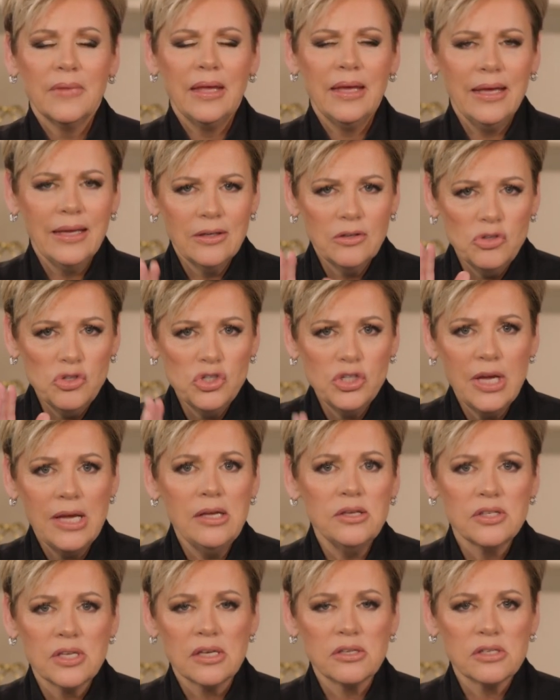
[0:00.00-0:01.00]
In
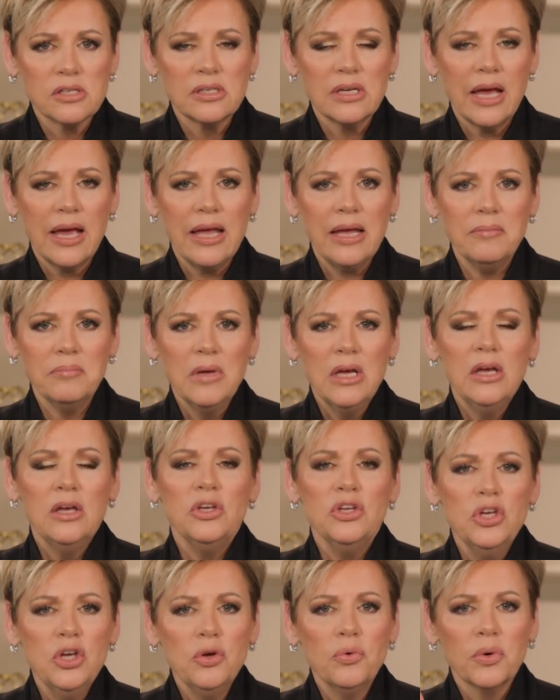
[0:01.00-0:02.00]
Jesus' name,
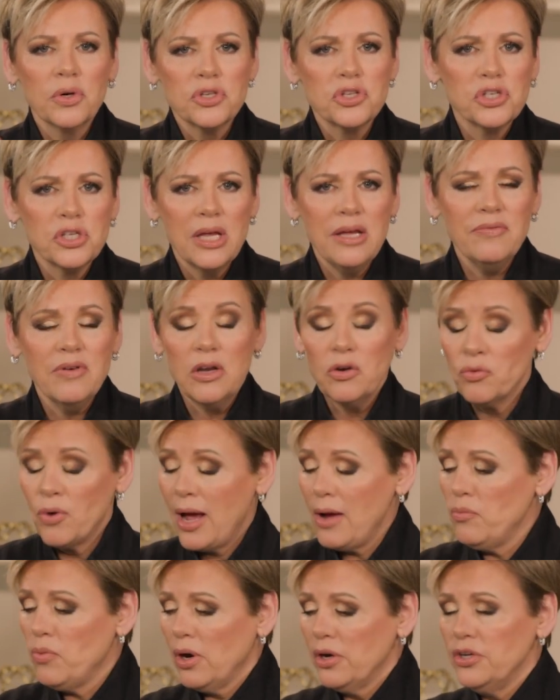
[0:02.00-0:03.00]
you receive it. And
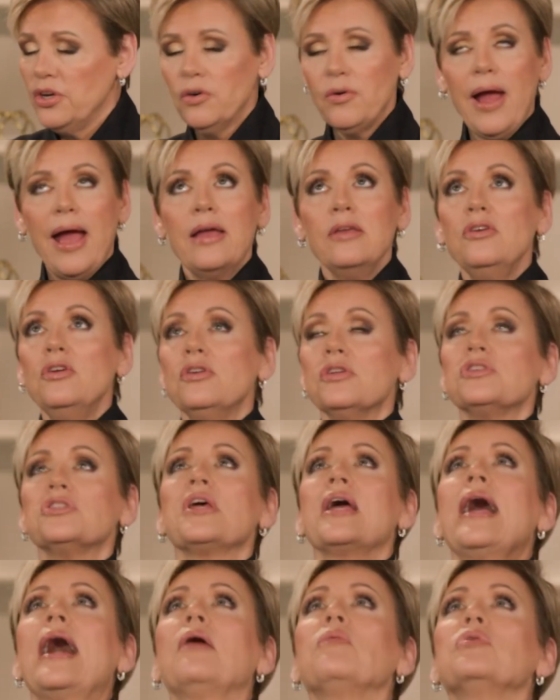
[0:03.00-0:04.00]
right where you're at, you just
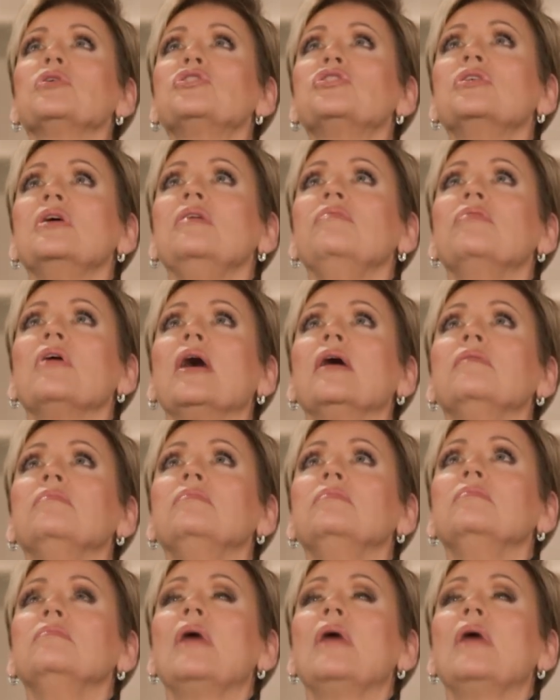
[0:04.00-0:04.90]
say, I receive that.